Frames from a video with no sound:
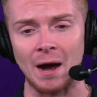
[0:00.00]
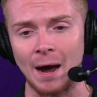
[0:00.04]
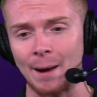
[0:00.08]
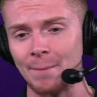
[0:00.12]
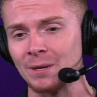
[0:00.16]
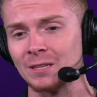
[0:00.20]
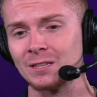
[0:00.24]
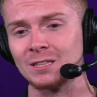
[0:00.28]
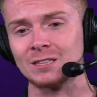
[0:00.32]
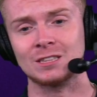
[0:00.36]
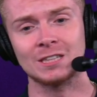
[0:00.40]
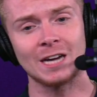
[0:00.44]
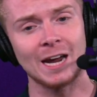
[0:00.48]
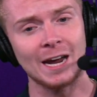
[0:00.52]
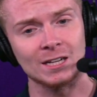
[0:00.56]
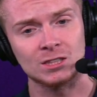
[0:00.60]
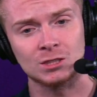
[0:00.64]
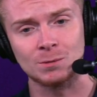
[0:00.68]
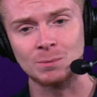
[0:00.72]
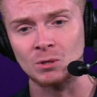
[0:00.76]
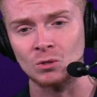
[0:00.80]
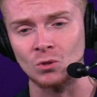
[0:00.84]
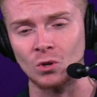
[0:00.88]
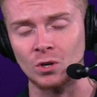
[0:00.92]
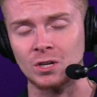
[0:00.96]
I mean, the Jags
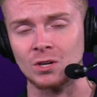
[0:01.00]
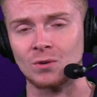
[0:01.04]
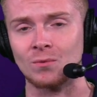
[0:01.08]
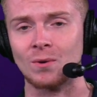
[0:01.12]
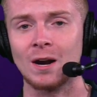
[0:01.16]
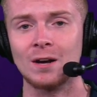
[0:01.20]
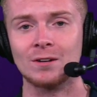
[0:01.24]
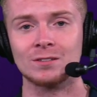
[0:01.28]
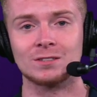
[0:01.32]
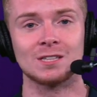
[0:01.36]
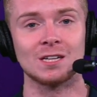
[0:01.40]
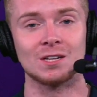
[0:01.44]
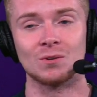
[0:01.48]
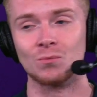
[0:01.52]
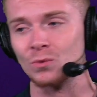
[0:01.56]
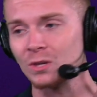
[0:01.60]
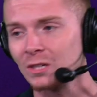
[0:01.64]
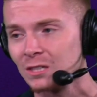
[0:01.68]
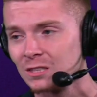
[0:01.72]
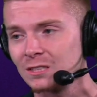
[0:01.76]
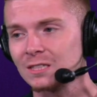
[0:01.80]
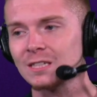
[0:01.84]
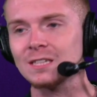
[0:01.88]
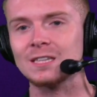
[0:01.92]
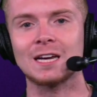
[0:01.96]
could be looking around saying, we
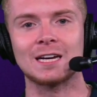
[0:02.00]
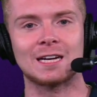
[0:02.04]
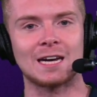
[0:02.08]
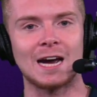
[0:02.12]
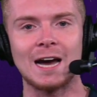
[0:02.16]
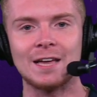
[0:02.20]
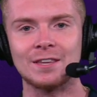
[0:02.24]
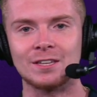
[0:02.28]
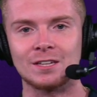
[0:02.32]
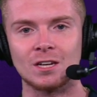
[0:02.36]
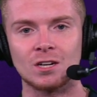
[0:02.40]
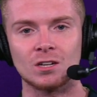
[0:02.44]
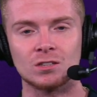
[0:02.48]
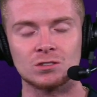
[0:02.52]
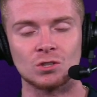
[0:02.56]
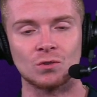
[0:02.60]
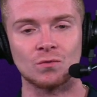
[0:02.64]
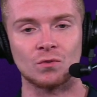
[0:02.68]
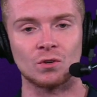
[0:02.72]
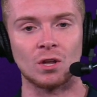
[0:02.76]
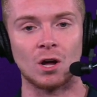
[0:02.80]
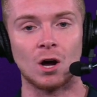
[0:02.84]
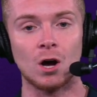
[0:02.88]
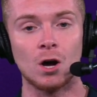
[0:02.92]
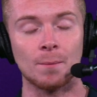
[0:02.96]
just need that guy to get us
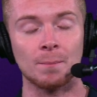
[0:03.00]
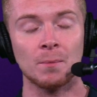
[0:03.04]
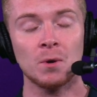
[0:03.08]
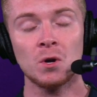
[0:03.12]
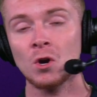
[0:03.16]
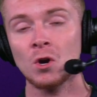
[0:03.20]
over the hump.